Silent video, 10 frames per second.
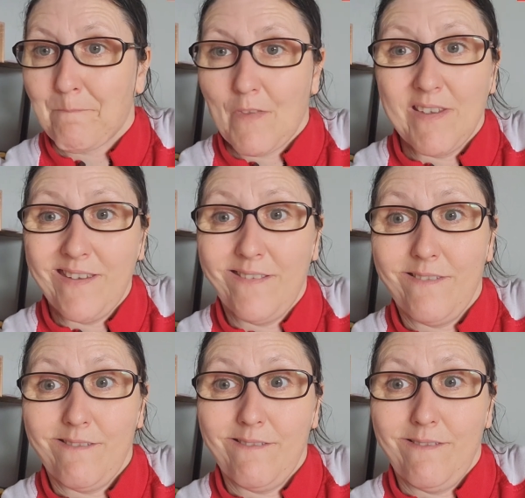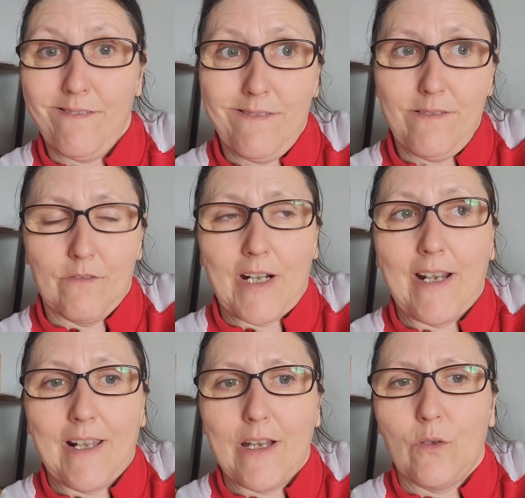right
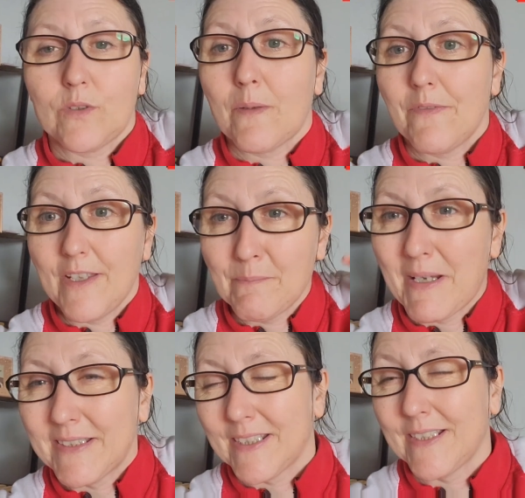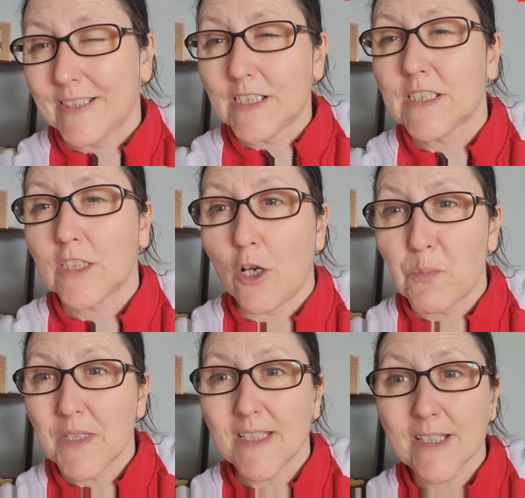loud, then my tinnitus
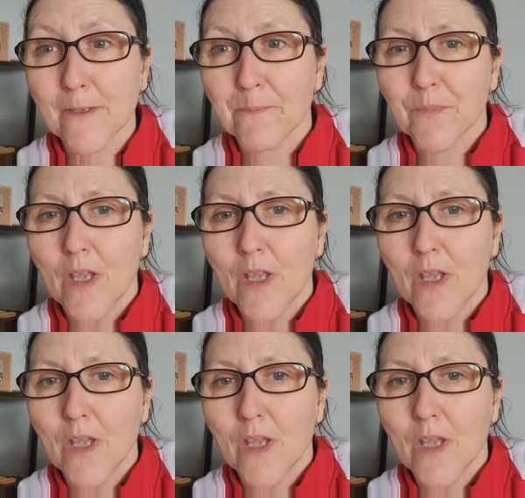copies that.